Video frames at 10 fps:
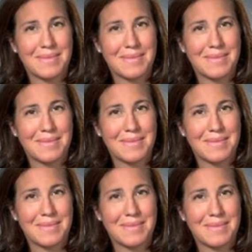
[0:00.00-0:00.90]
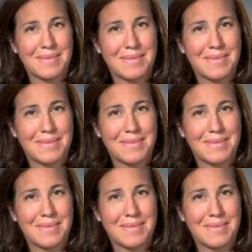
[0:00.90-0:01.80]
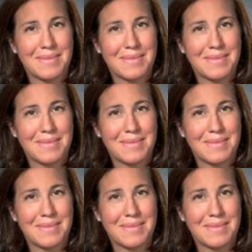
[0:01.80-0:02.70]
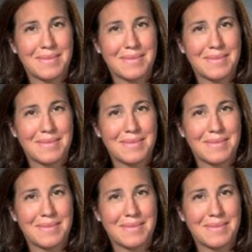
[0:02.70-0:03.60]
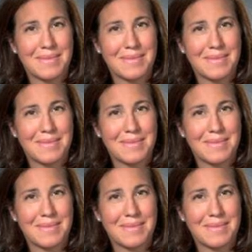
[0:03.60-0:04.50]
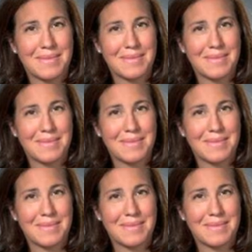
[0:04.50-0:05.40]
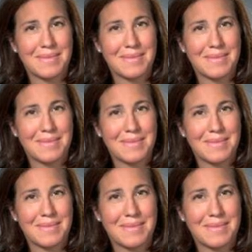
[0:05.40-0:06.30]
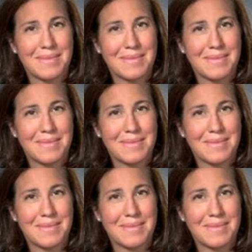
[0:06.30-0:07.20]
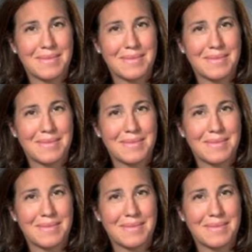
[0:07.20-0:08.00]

This is a still picture; no speech is visible.